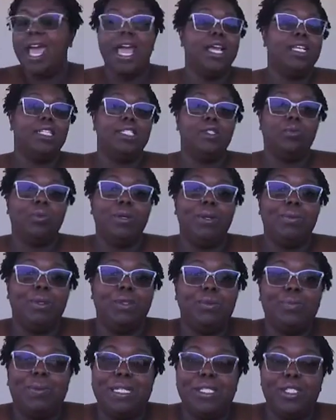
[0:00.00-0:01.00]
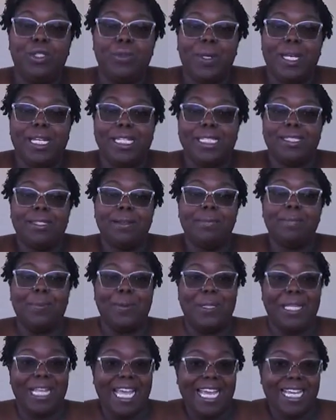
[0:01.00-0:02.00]
is we will be doing some
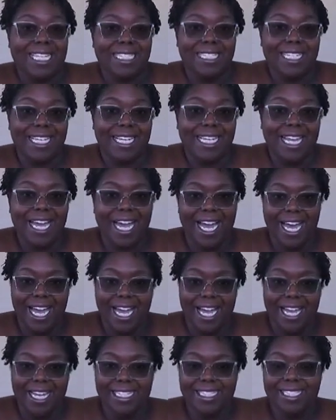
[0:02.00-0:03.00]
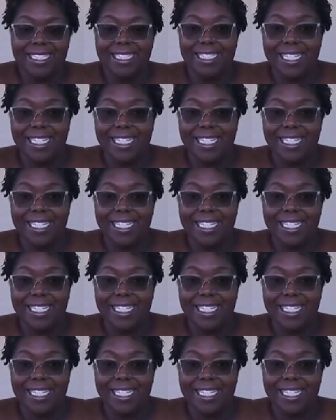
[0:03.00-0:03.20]
planting, guys.